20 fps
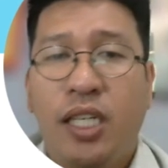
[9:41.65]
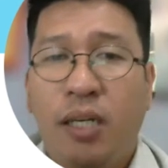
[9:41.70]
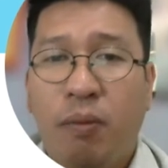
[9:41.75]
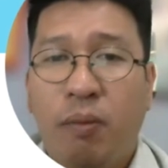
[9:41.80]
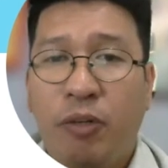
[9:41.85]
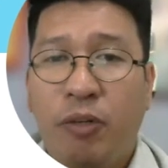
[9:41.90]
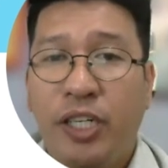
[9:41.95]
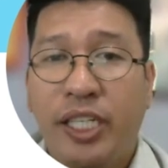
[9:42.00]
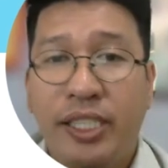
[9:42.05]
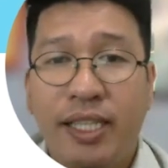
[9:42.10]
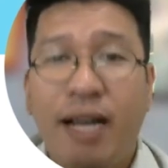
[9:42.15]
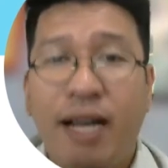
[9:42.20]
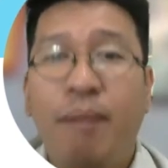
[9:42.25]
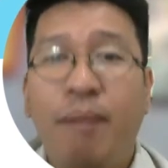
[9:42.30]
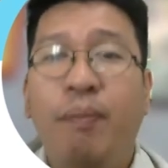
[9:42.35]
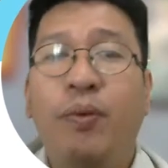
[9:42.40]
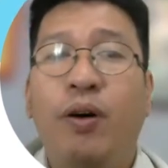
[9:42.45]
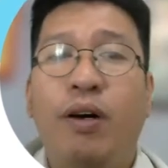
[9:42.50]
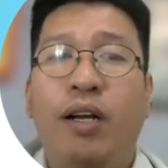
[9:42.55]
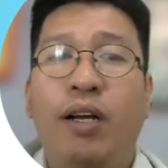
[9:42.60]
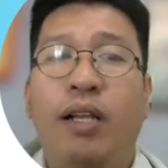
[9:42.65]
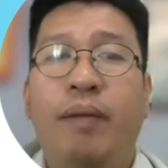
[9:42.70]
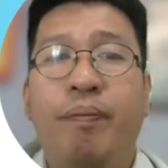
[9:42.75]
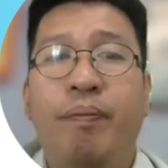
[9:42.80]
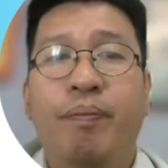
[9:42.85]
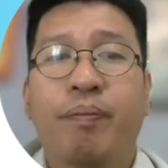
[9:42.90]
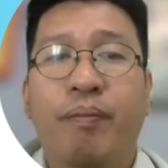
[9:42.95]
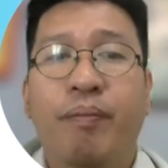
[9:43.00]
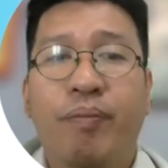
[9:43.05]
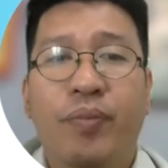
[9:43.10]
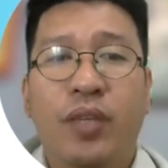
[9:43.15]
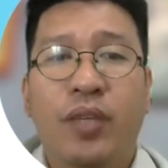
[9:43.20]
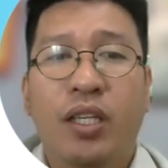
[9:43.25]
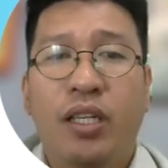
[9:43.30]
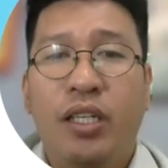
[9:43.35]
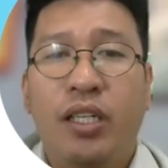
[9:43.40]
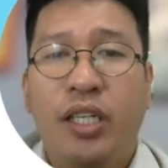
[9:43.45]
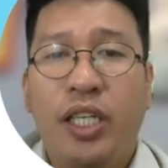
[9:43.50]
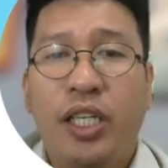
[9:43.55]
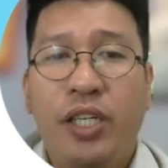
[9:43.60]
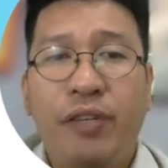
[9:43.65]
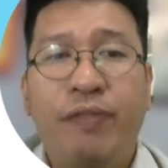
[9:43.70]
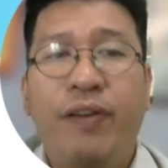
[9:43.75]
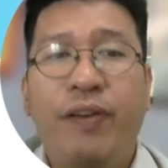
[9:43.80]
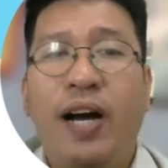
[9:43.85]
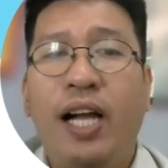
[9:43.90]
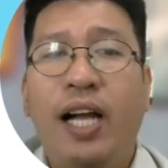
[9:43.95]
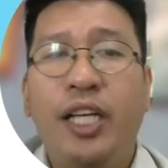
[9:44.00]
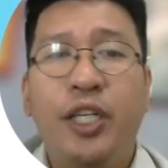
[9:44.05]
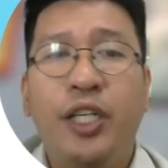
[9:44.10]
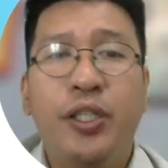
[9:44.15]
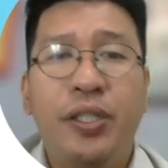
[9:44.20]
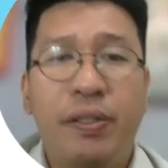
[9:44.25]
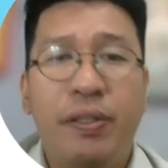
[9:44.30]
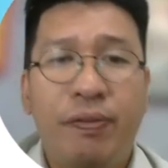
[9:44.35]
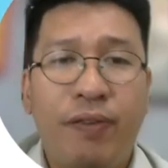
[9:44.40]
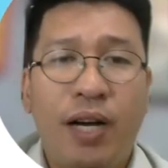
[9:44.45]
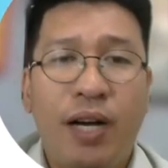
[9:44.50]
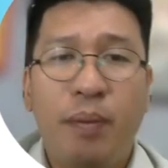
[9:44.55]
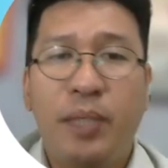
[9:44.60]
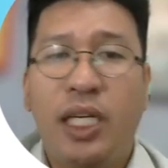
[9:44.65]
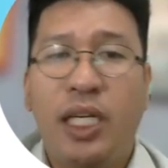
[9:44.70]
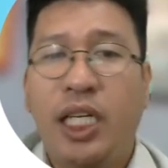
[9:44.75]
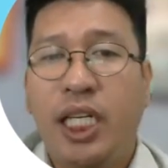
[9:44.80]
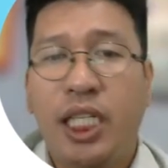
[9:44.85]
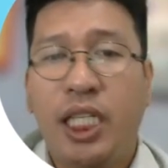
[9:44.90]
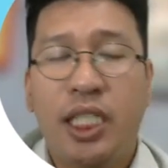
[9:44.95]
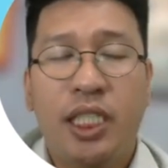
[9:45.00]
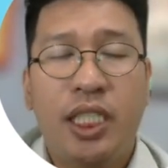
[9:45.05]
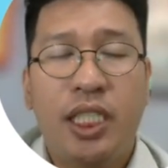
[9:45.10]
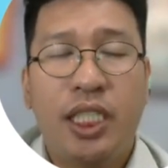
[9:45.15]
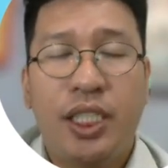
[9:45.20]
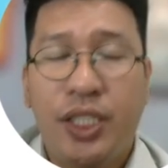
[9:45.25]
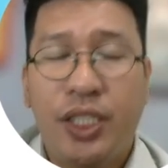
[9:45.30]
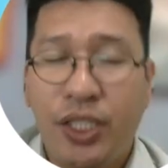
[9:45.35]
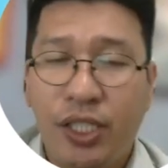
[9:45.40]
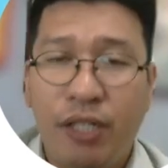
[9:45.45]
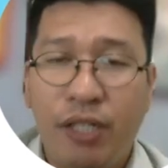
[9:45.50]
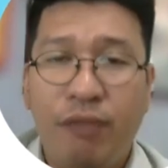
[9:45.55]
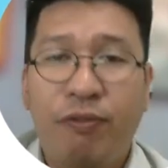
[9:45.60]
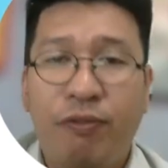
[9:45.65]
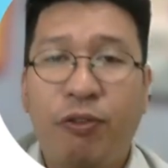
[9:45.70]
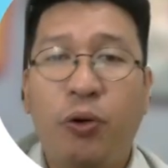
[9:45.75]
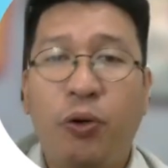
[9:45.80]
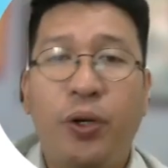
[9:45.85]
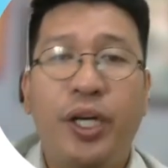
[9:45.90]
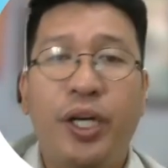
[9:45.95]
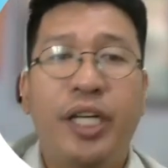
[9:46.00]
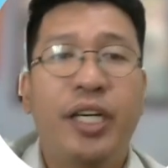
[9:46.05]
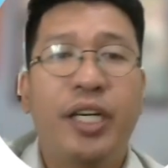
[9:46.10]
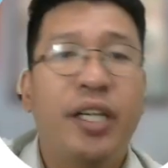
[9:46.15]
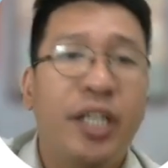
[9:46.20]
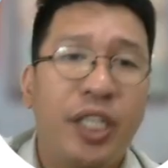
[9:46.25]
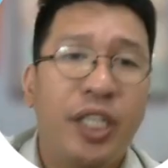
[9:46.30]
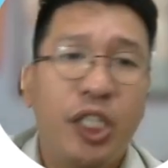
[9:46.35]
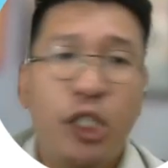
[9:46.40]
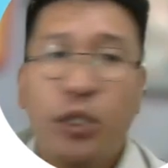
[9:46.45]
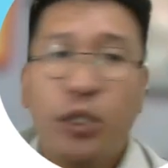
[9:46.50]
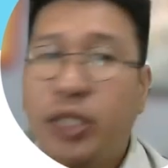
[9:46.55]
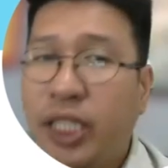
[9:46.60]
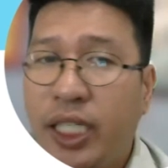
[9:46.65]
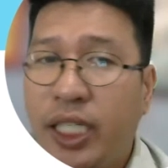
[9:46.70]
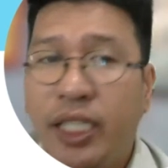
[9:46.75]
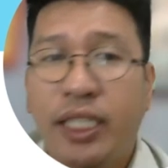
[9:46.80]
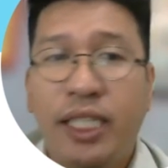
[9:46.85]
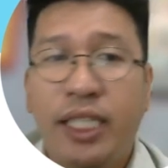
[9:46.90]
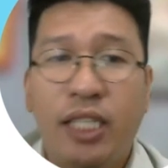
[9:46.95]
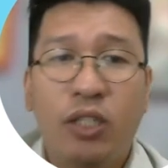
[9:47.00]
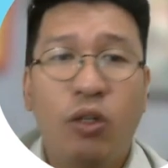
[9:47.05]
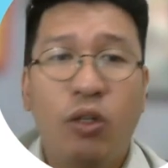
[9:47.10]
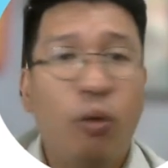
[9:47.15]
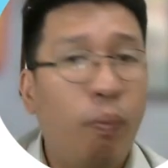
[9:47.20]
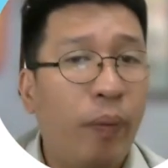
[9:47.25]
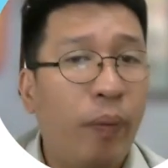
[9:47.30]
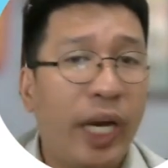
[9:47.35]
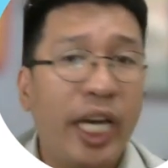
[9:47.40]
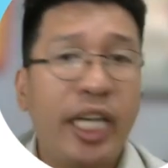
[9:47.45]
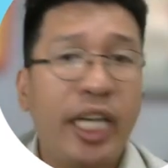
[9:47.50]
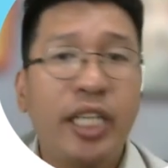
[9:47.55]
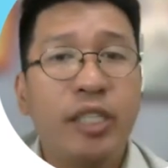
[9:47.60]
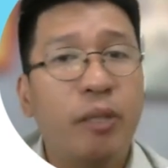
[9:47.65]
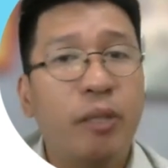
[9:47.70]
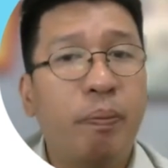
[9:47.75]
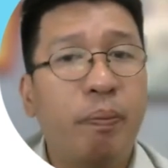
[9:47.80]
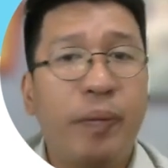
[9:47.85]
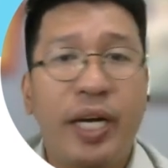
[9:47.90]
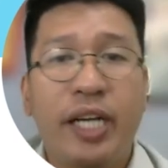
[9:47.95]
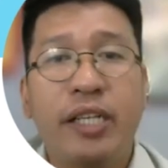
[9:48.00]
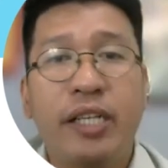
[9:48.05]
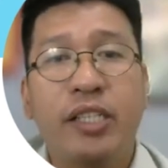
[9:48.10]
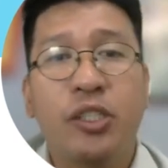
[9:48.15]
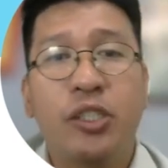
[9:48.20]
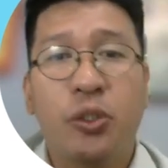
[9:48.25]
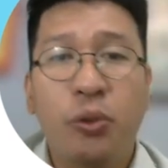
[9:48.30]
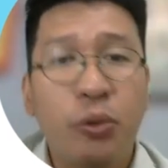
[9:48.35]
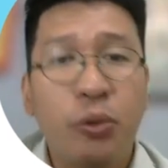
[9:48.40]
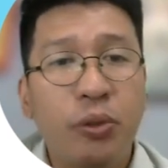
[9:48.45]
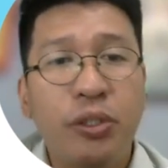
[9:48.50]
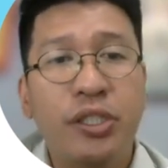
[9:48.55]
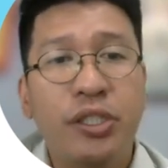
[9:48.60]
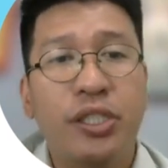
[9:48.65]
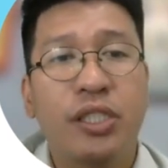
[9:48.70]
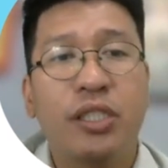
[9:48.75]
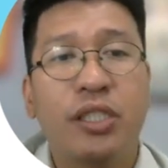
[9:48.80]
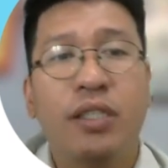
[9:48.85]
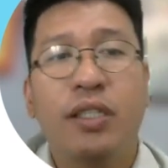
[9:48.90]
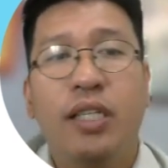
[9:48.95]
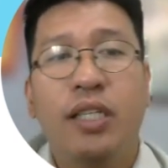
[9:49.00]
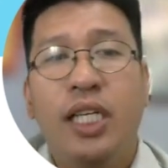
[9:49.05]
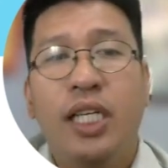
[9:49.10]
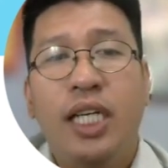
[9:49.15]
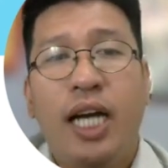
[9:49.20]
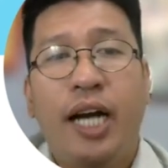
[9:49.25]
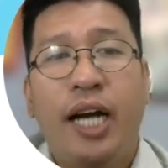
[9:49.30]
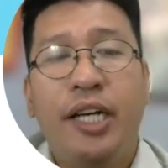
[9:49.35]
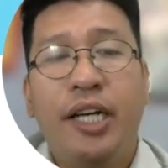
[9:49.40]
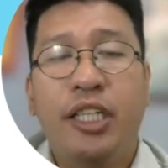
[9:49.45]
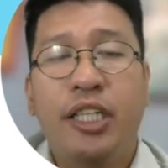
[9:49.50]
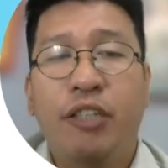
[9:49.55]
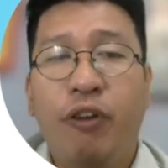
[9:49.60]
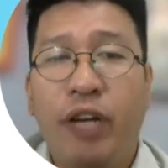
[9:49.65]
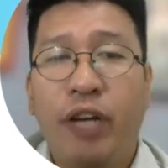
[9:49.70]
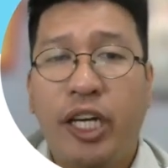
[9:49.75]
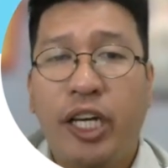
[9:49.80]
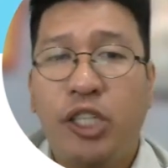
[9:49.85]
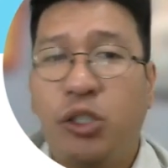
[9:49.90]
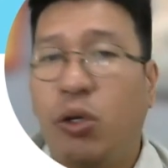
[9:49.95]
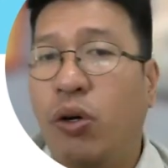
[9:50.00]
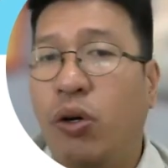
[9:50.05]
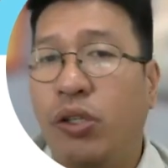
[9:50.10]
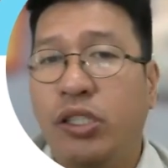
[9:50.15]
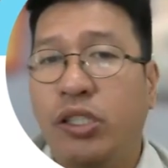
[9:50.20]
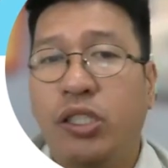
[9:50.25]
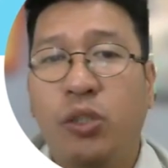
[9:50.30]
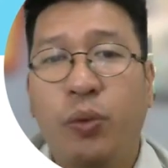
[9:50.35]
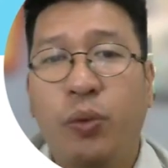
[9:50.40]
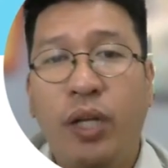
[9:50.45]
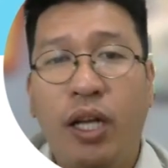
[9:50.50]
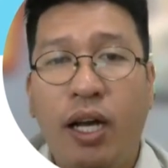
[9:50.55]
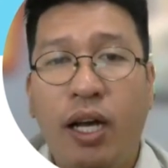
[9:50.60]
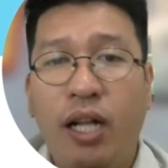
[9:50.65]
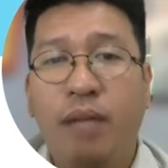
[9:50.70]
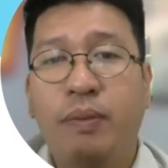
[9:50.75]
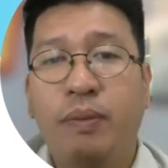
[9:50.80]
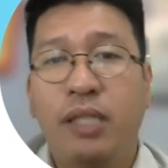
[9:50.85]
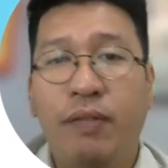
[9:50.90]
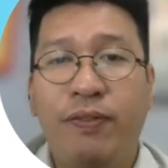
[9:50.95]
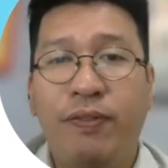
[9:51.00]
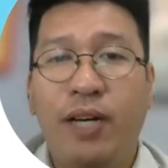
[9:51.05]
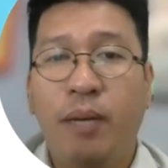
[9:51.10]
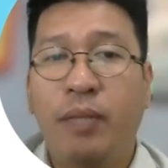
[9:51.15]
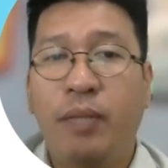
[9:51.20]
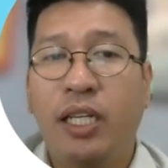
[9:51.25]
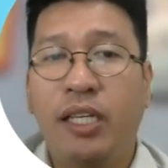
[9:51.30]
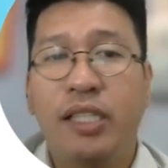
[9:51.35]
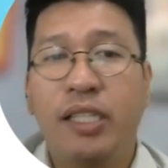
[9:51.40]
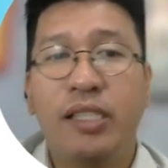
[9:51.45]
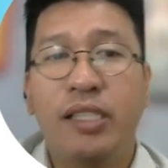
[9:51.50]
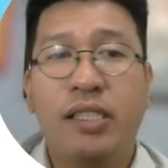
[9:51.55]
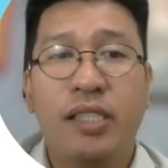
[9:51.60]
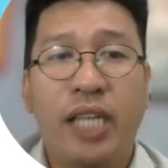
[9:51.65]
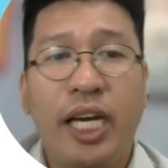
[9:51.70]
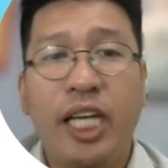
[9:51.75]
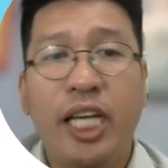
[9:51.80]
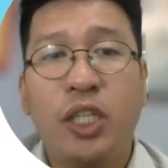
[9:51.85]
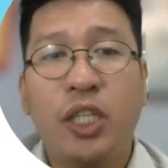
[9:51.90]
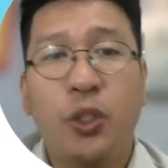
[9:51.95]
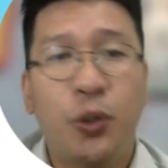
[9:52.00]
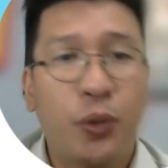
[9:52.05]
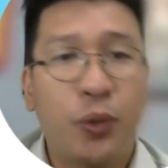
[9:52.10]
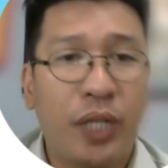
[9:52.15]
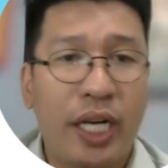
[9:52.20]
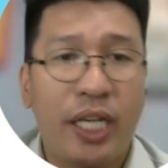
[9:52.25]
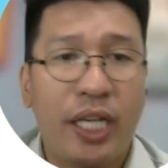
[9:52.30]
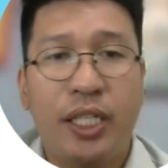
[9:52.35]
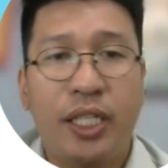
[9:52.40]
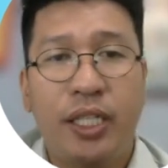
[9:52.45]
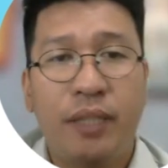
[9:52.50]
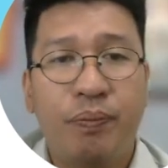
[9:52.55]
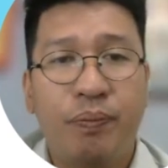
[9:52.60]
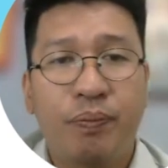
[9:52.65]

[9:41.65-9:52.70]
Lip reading: For example, you value your family. Therefore, you think that obeying your parents' rules and regulations will help the family stay together.